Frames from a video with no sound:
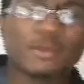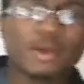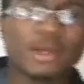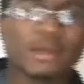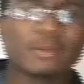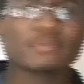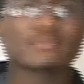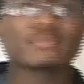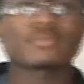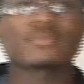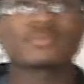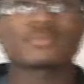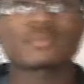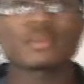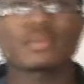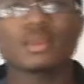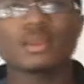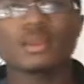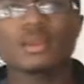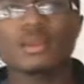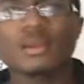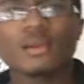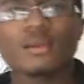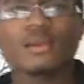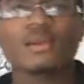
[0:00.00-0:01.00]
Anyway,
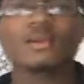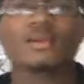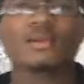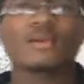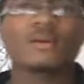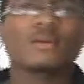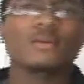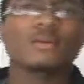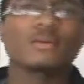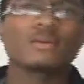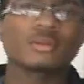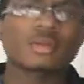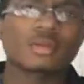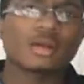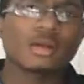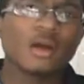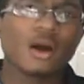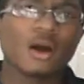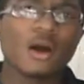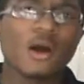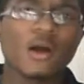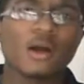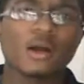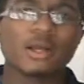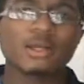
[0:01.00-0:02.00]
you know,
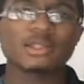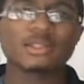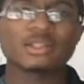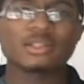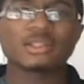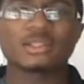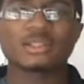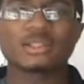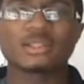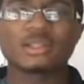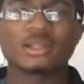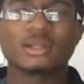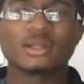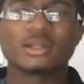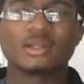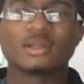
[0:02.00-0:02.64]
because